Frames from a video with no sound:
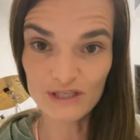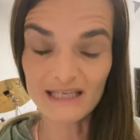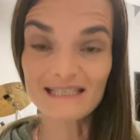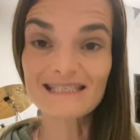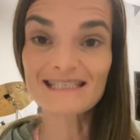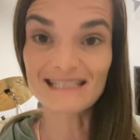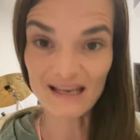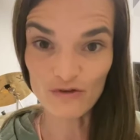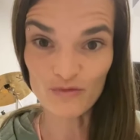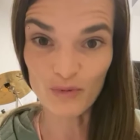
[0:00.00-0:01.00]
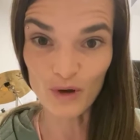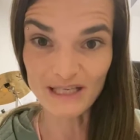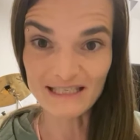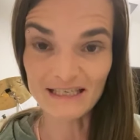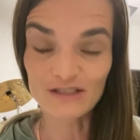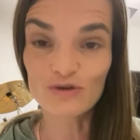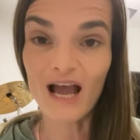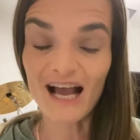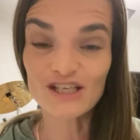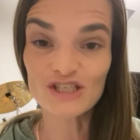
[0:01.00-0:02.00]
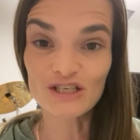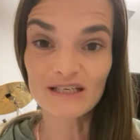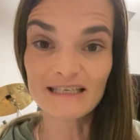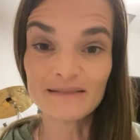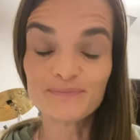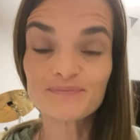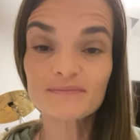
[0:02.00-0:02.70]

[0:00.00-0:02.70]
instead of praising to actually